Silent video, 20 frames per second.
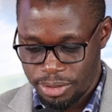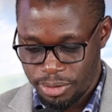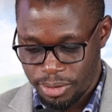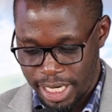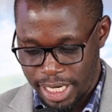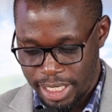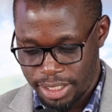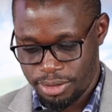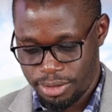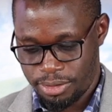you
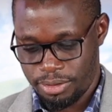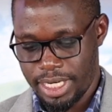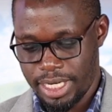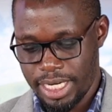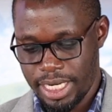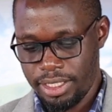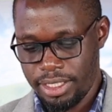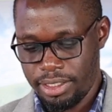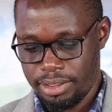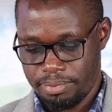write
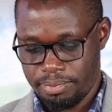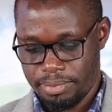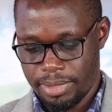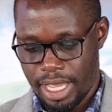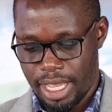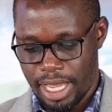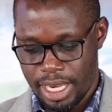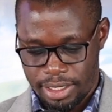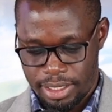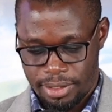today
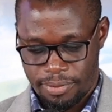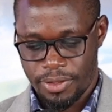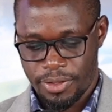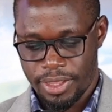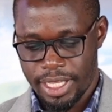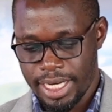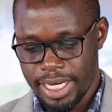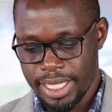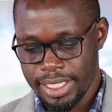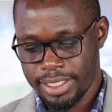and for
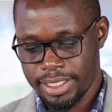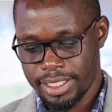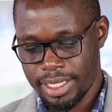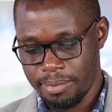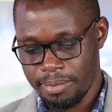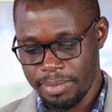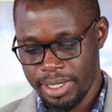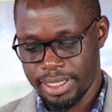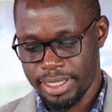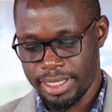the next
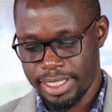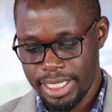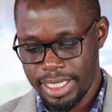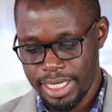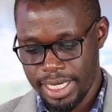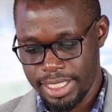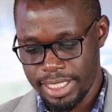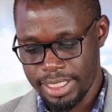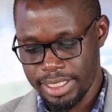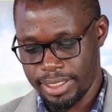coming 3
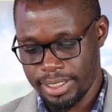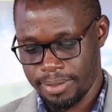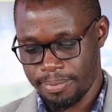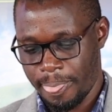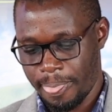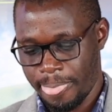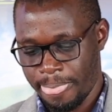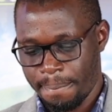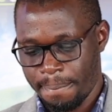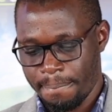days
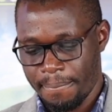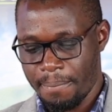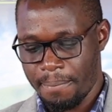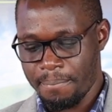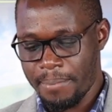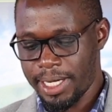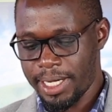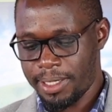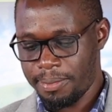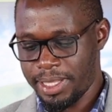
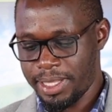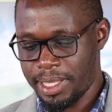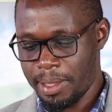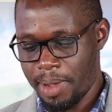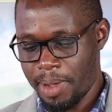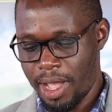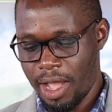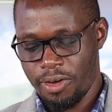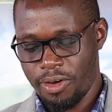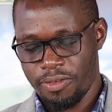might be the
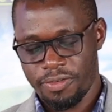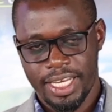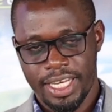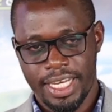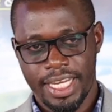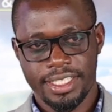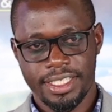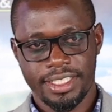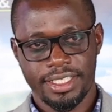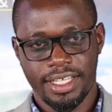power of the
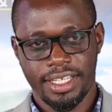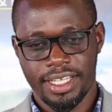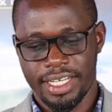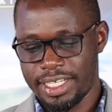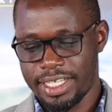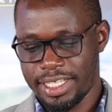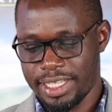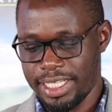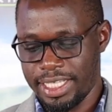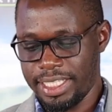next
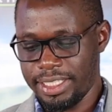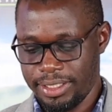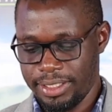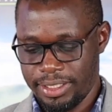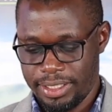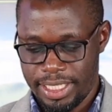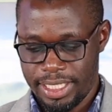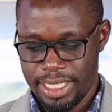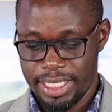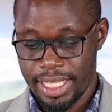great thing
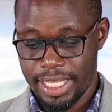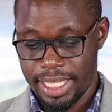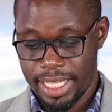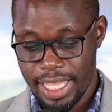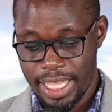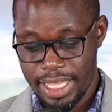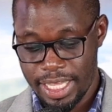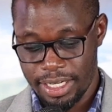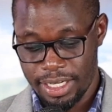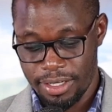in the
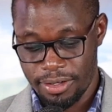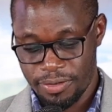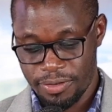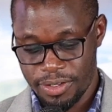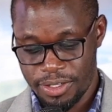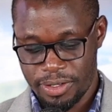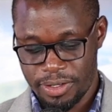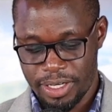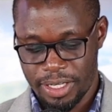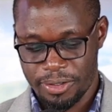Kenyan
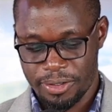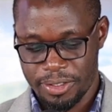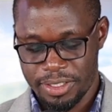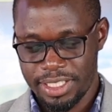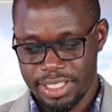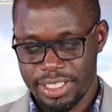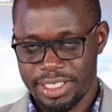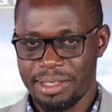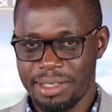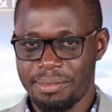innovation
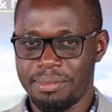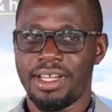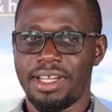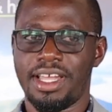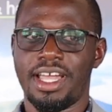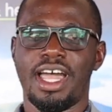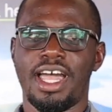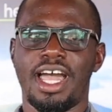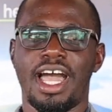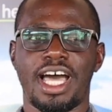ecosystem,
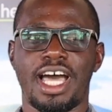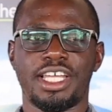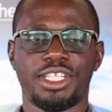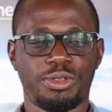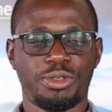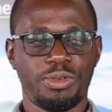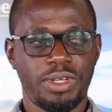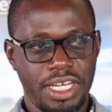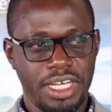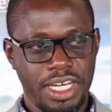
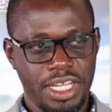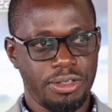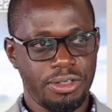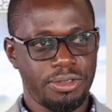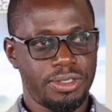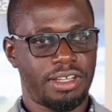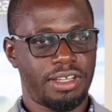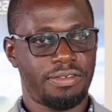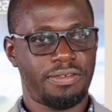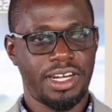as we knew
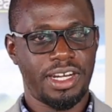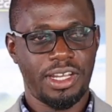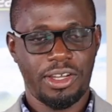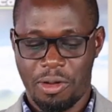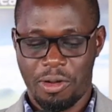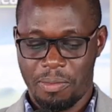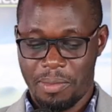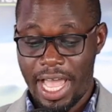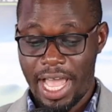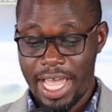
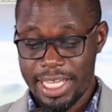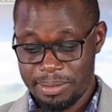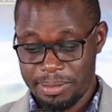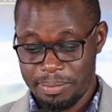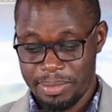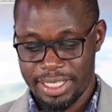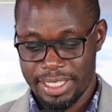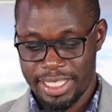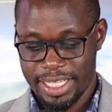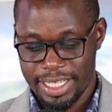Safaricom has
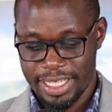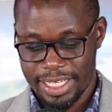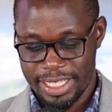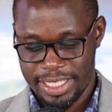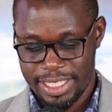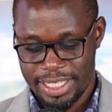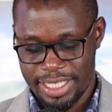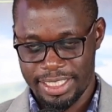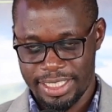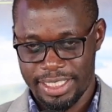been the
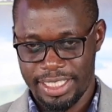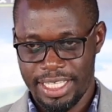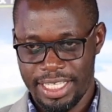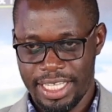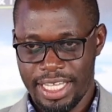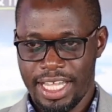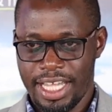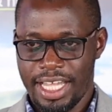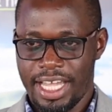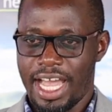great thing.
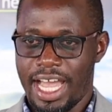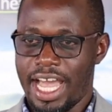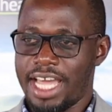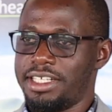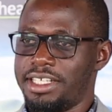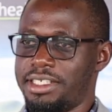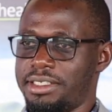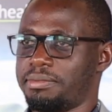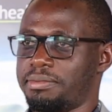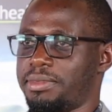
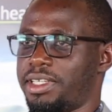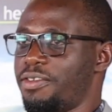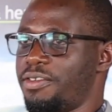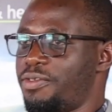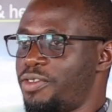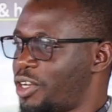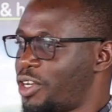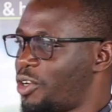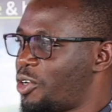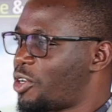And
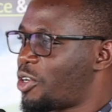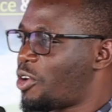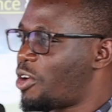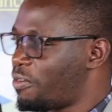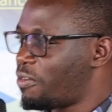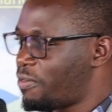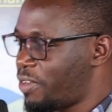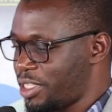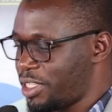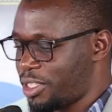if you're not
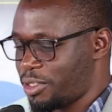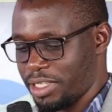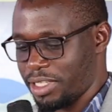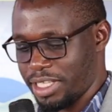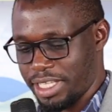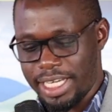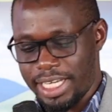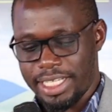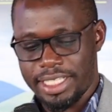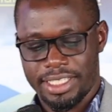convinced
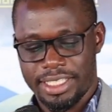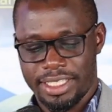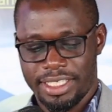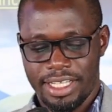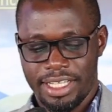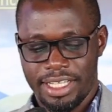with that,